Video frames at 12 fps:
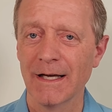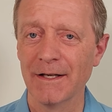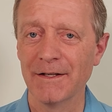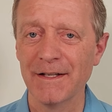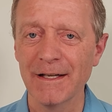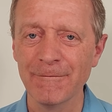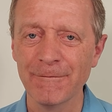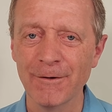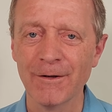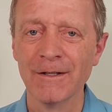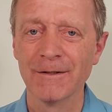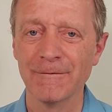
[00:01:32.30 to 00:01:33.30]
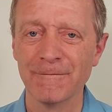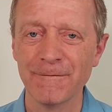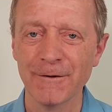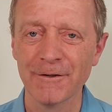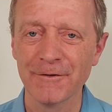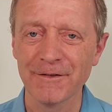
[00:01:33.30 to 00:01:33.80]
And therefore, the
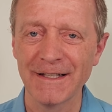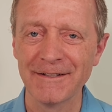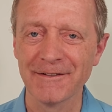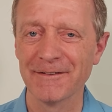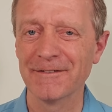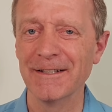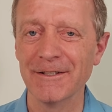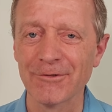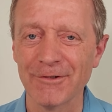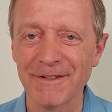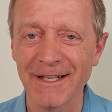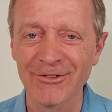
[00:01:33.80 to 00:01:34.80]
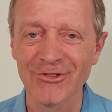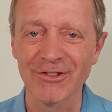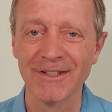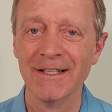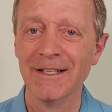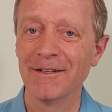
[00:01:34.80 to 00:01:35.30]
first sentence, the introduction,